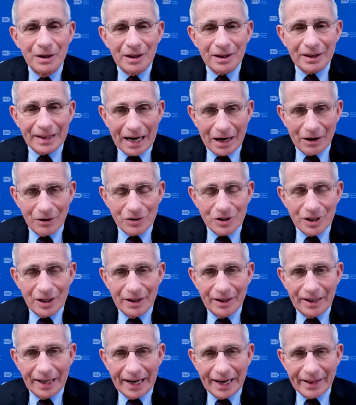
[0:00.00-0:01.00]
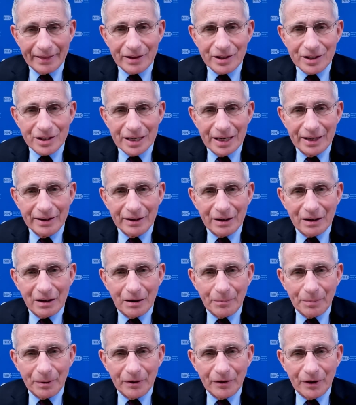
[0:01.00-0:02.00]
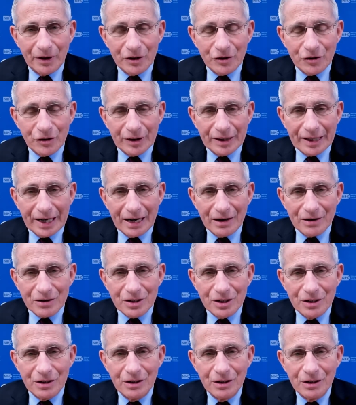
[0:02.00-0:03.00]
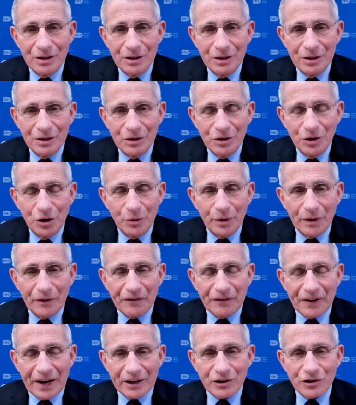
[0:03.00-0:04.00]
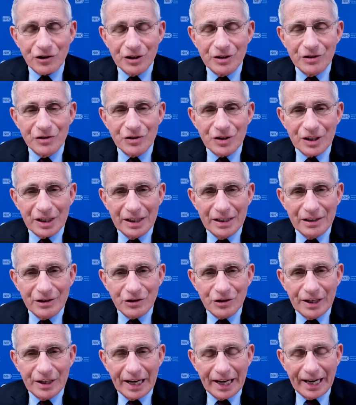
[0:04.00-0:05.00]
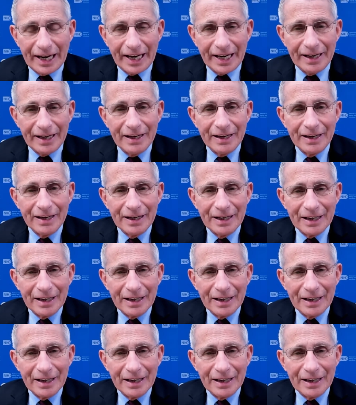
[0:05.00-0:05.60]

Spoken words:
thousand deaths and the couple of 100,000 new infections each day.